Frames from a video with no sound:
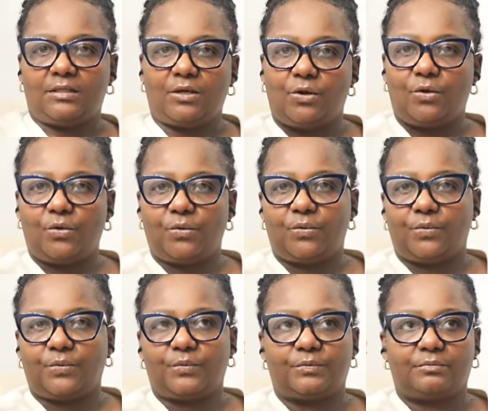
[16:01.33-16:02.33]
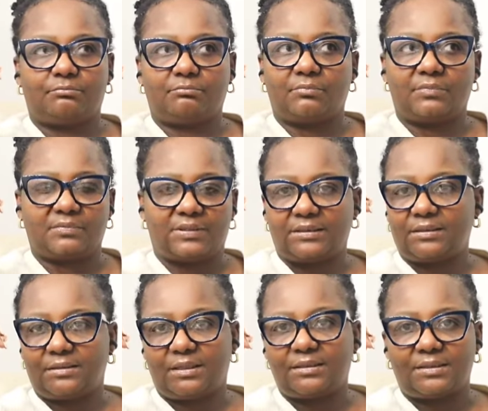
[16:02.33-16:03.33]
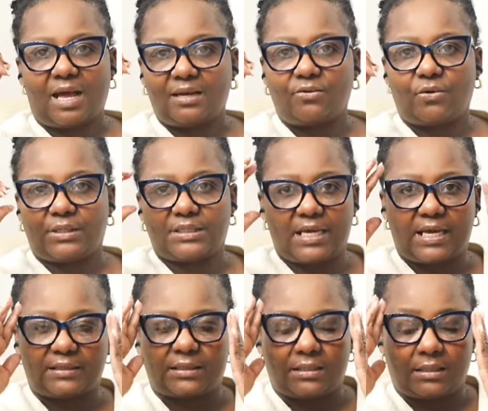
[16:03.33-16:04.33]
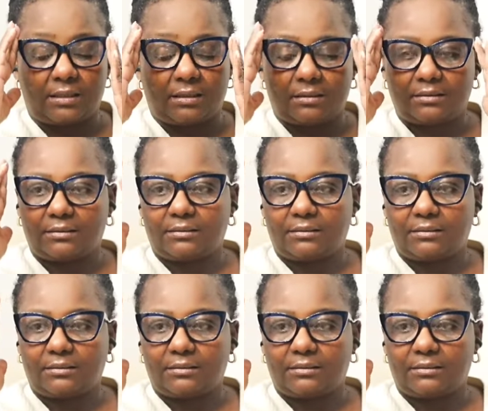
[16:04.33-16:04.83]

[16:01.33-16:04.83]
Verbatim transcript: so this is, not noise canceling